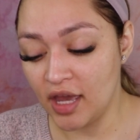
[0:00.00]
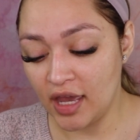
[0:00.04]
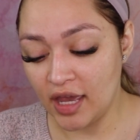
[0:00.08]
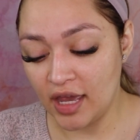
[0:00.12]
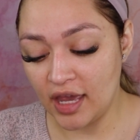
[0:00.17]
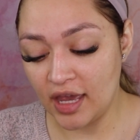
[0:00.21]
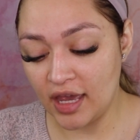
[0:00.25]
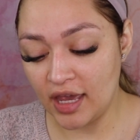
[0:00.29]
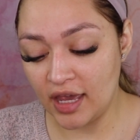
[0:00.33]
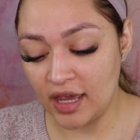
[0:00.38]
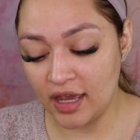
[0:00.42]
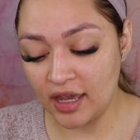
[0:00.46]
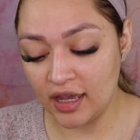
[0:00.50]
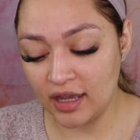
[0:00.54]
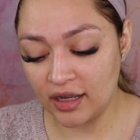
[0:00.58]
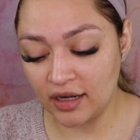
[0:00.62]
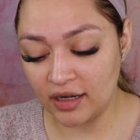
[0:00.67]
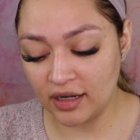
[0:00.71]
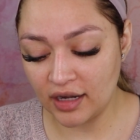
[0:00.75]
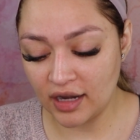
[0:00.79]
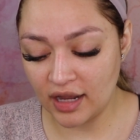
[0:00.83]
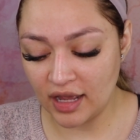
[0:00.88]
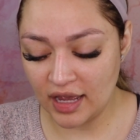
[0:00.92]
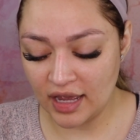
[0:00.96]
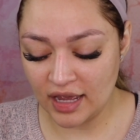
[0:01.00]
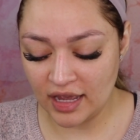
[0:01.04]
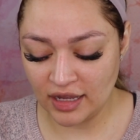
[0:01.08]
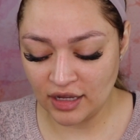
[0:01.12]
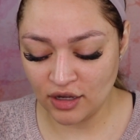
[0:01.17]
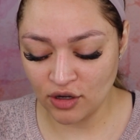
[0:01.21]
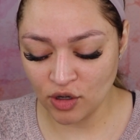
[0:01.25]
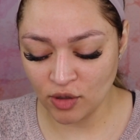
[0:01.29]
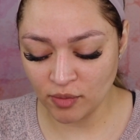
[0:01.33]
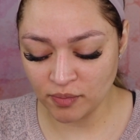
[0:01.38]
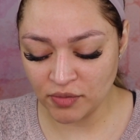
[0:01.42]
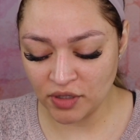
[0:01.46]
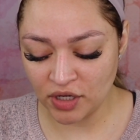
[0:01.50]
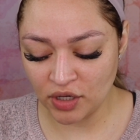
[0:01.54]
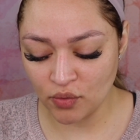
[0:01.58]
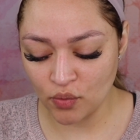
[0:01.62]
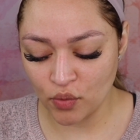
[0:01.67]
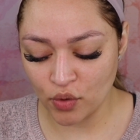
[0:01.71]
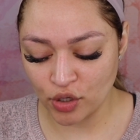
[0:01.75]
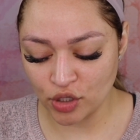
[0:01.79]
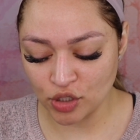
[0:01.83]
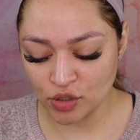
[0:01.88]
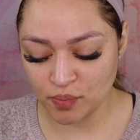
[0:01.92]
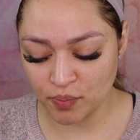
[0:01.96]
and I hope that it
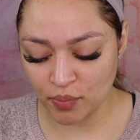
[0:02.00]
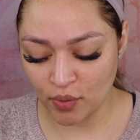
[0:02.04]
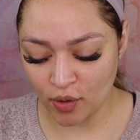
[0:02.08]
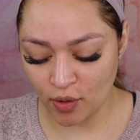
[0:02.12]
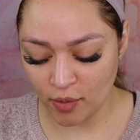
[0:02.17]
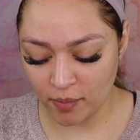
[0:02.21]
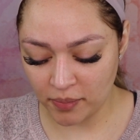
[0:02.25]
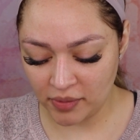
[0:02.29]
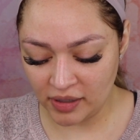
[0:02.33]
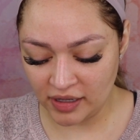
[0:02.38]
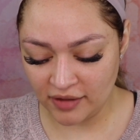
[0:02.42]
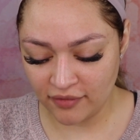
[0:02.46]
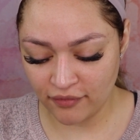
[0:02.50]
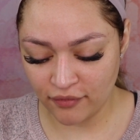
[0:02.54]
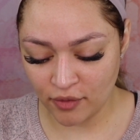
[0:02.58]
works properly